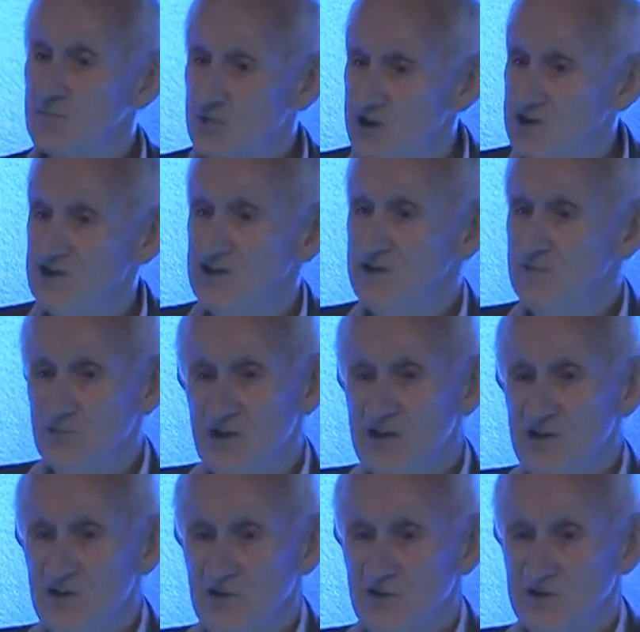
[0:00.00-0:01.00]
printed
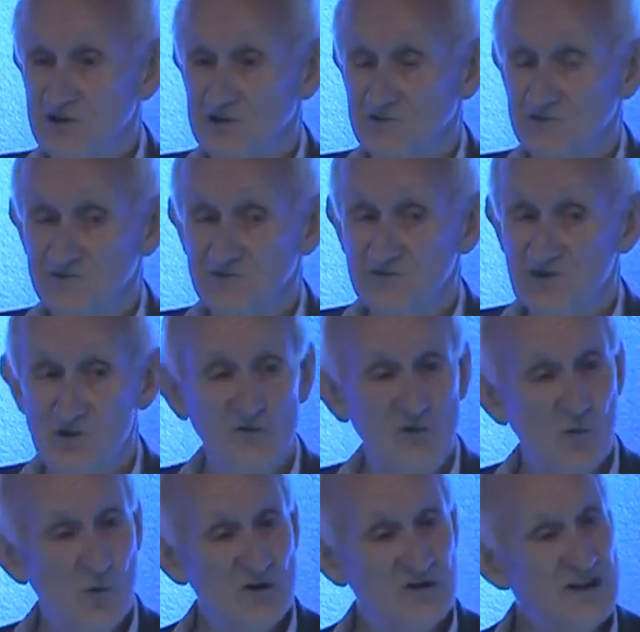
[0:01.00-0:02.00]
Pringles. So if you
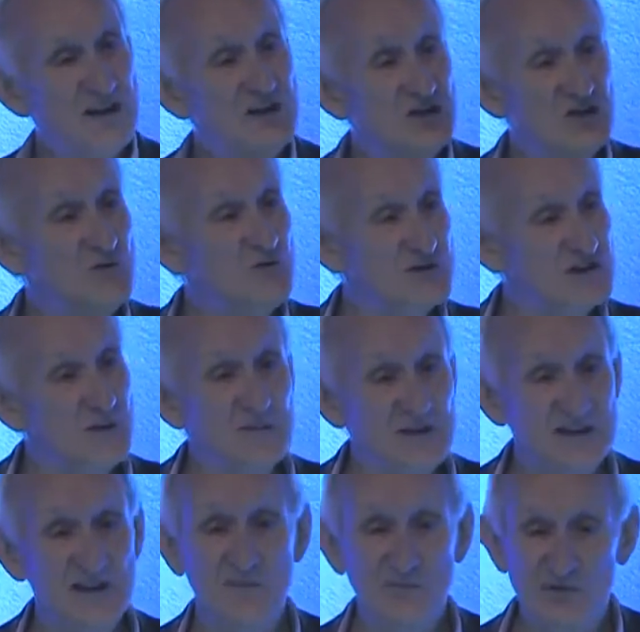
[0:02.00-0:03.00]
want into
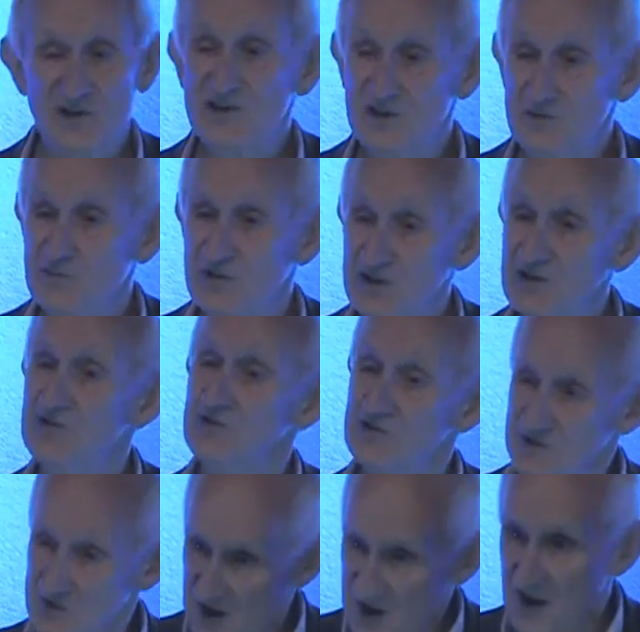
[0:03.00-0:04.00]
Somerset printed
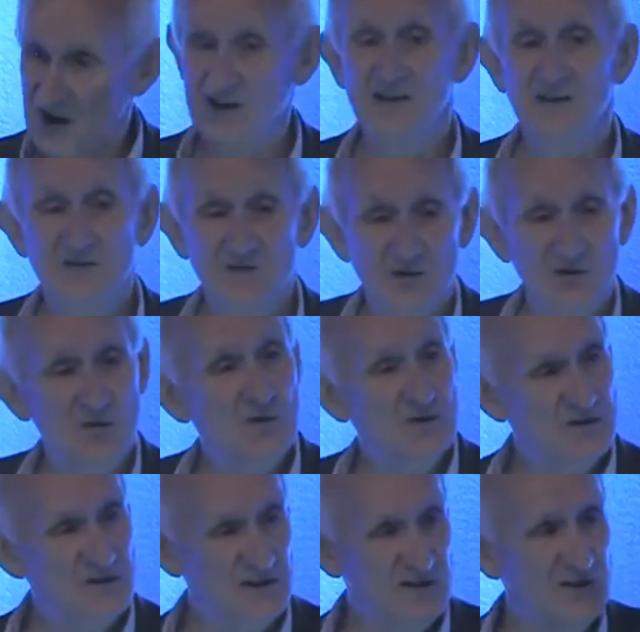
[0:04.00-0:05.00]
Pringles, I can give you
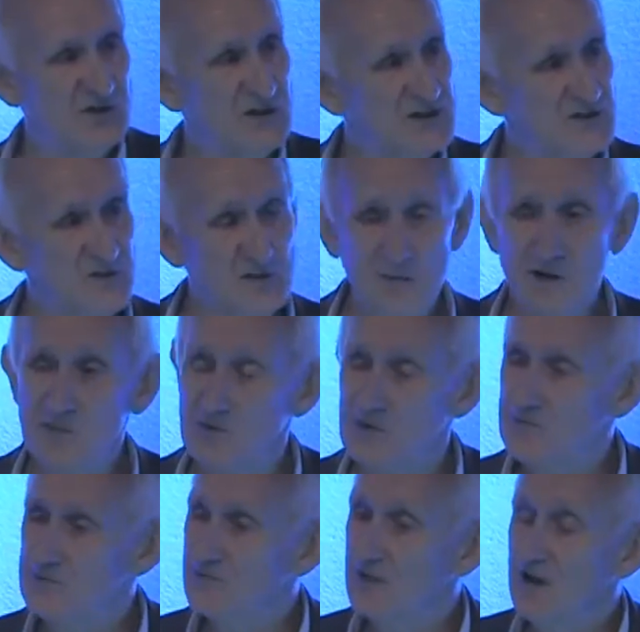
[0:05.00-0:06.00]
the address of the people.
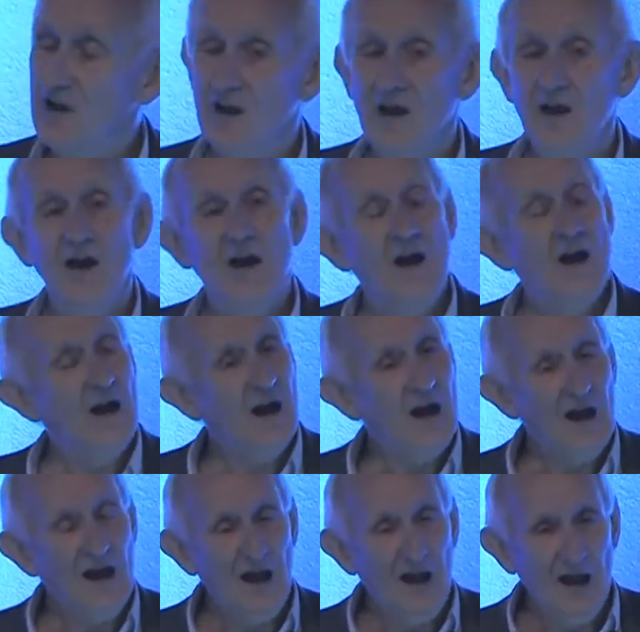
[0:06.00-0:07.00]

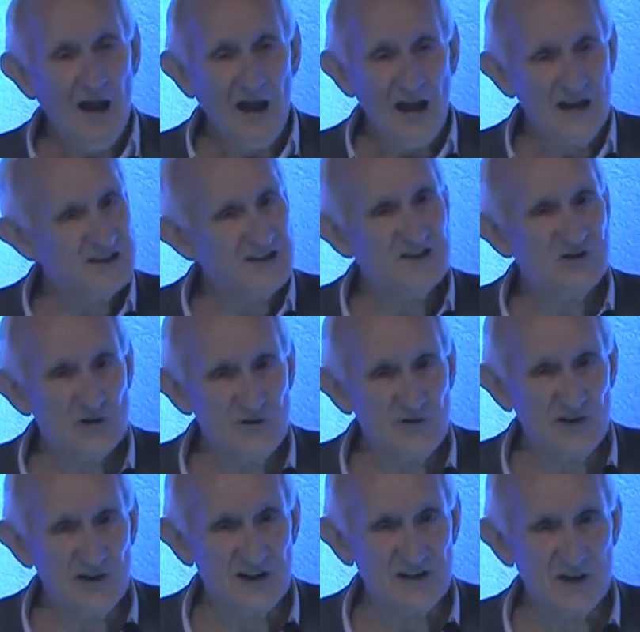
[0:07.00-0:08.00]
It's a
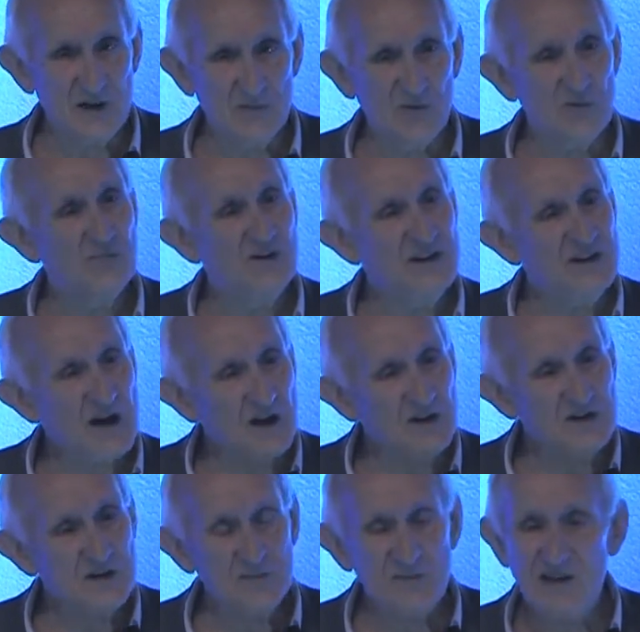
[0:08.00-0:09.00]
trivial example, but it
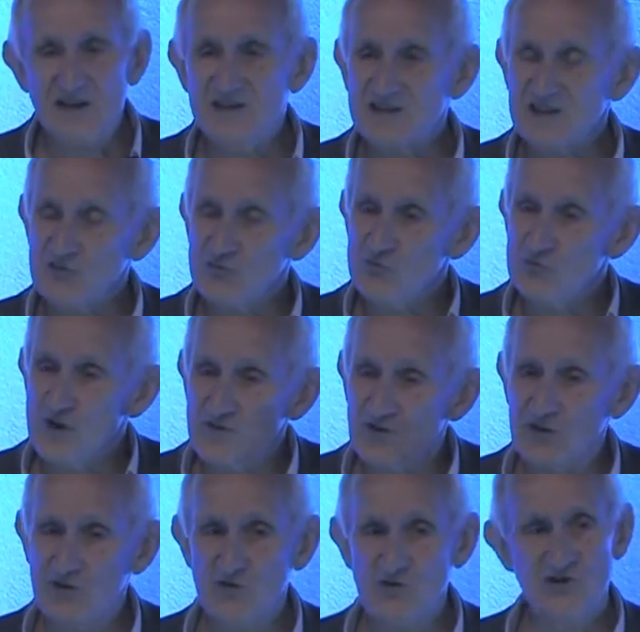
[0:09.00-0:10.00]
underpins this
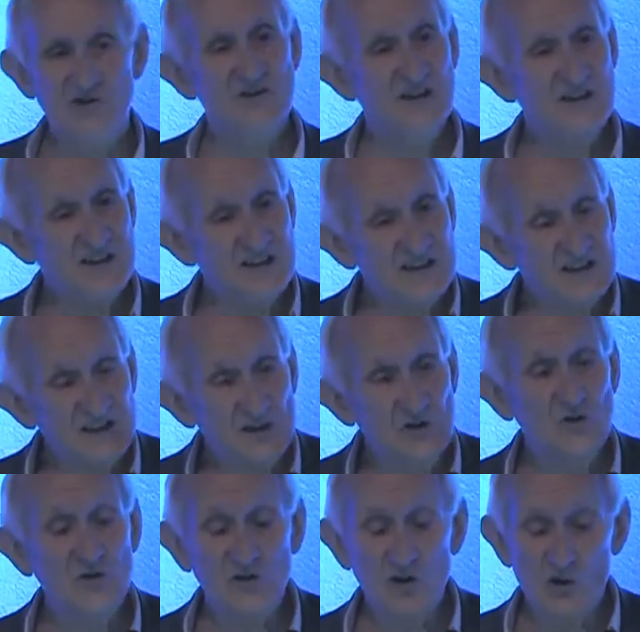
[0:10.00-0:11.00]
revolution that is
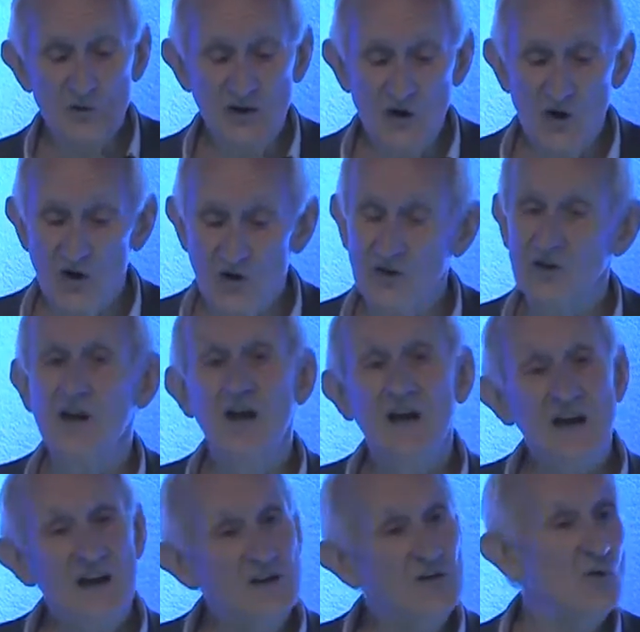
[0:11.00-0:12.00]
still going on
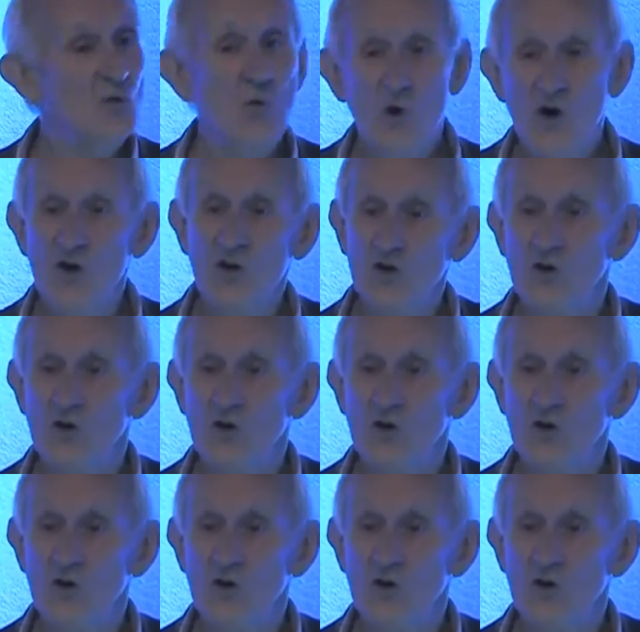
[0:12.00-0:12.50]
in the world